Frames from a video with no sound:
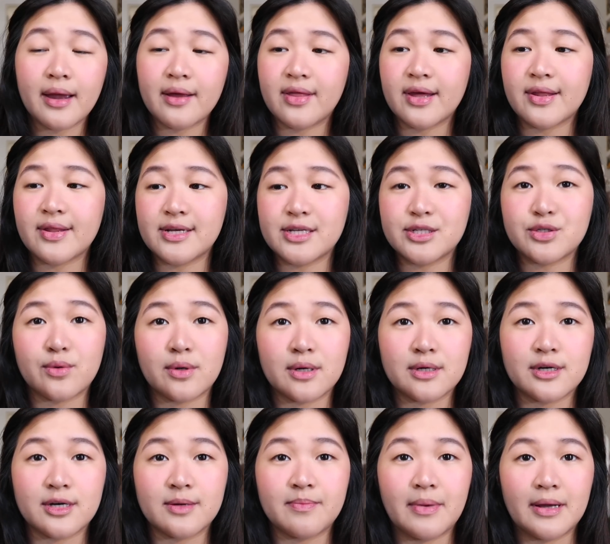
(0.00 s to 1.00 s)
I think this is
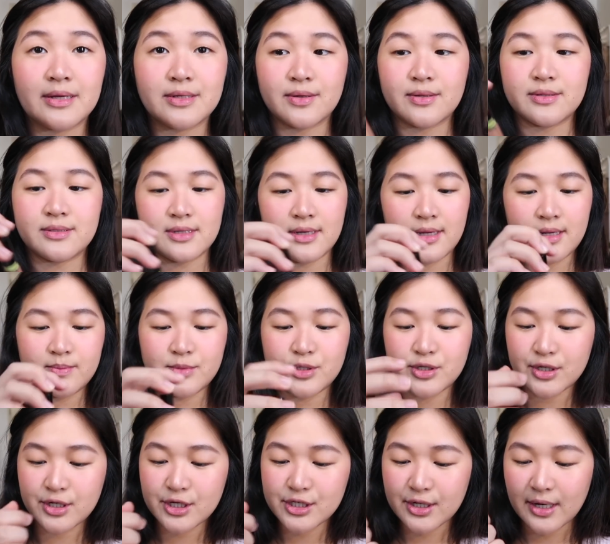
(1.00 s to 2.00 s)
200 pesos and I'm
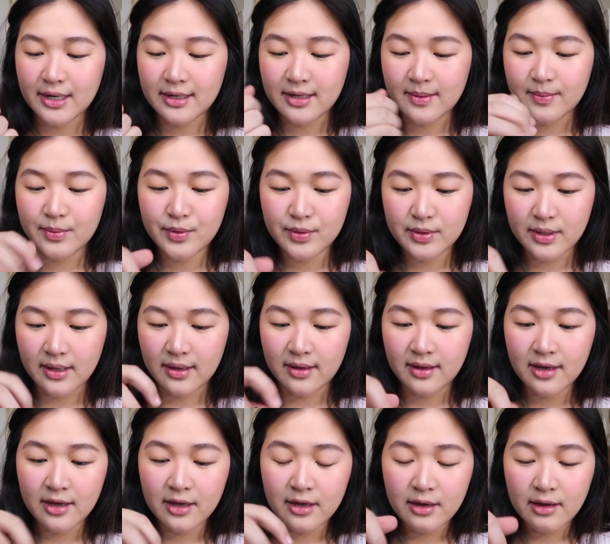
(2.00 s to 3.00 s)
just gonna try them
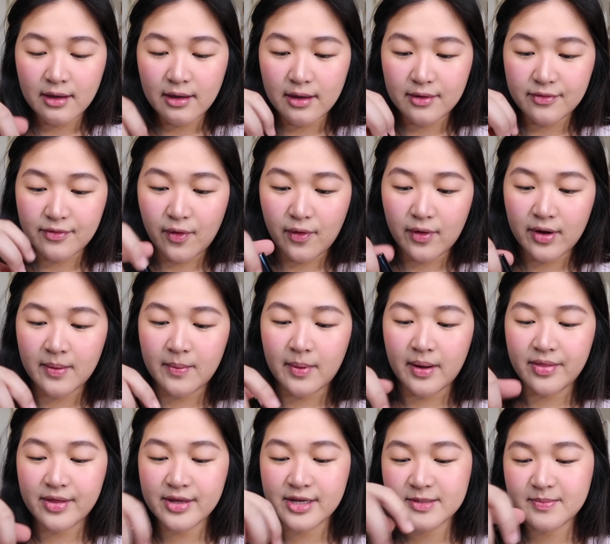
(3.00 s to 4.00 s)
today if okay
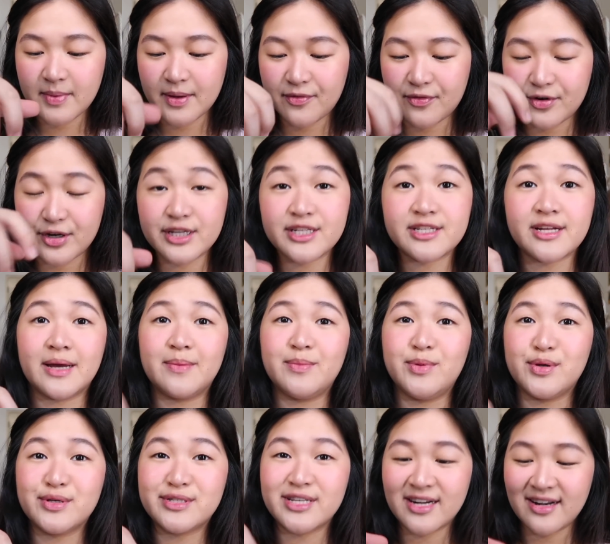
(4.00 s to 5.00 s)
ba. This is my first time
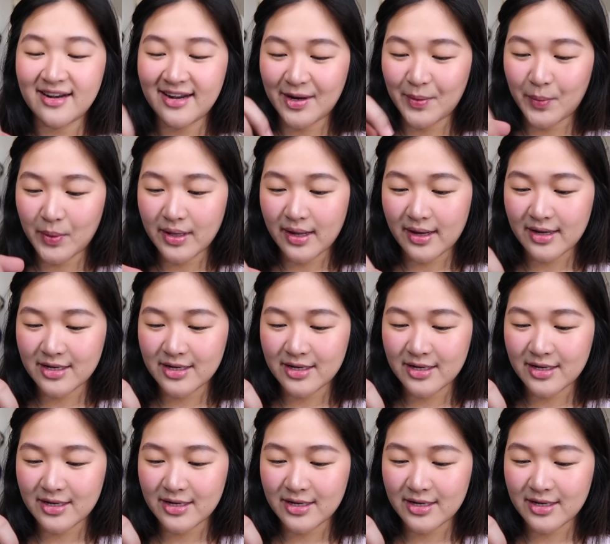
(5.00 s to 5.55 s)
using liquid